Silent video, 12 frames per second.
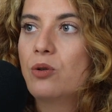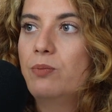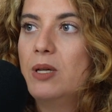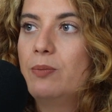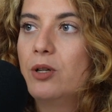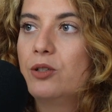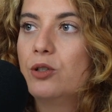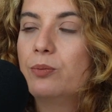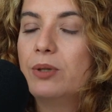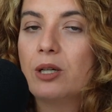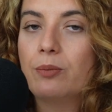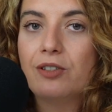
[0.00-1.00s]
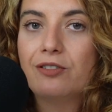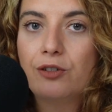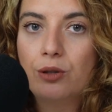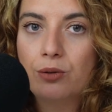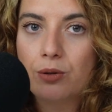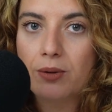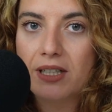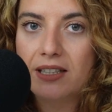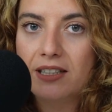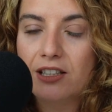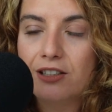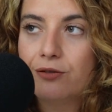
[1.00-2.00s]
People don't pick up the phone
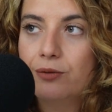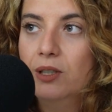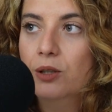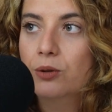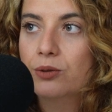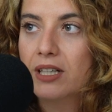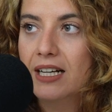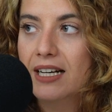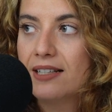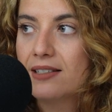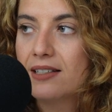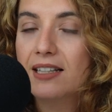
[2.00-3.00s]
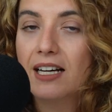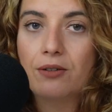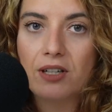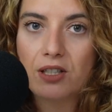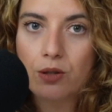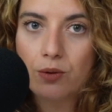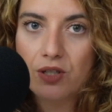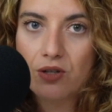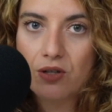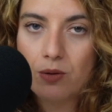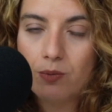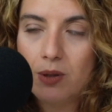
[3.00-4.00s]
quickly enough. We don't ask direct
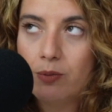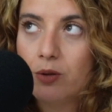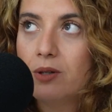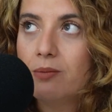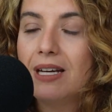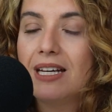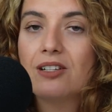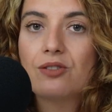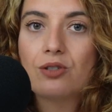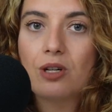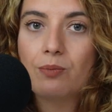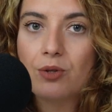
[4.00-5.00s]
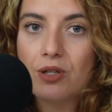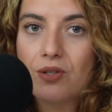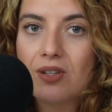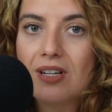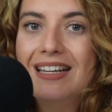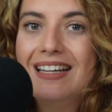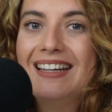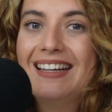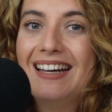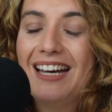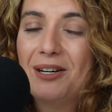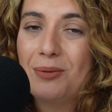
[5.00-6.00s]
questions to people. We make assumptions.
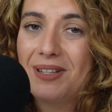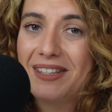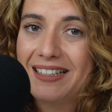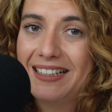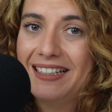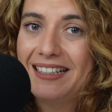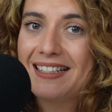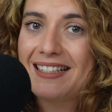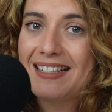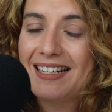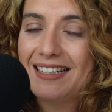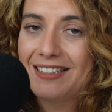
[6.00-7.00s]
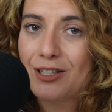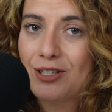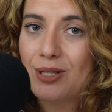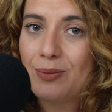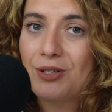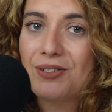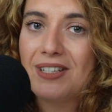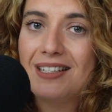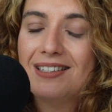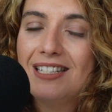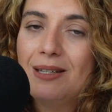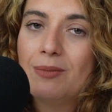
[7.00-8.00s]
And with clients and customers
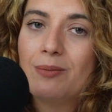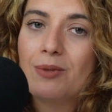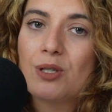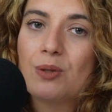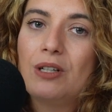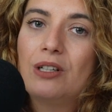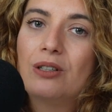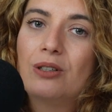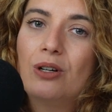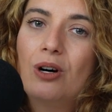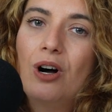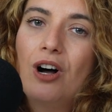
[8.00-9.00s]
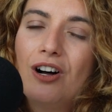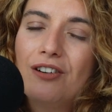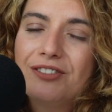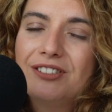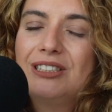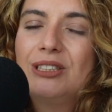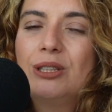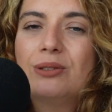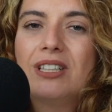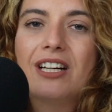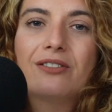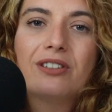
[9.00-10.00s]
and team members, we often
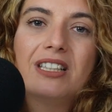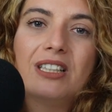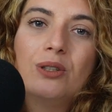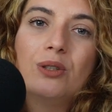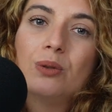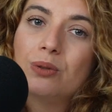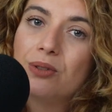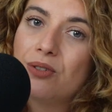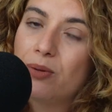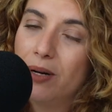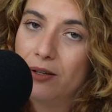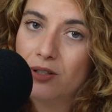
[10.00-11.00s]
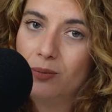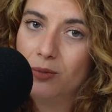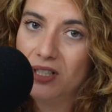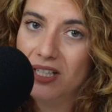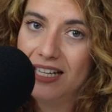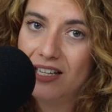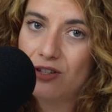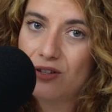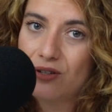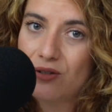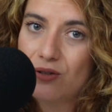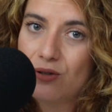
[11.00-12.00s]
don't have really good rules about
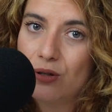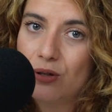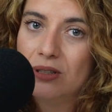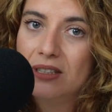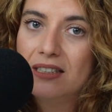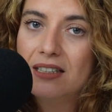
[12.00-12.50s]
communication. So,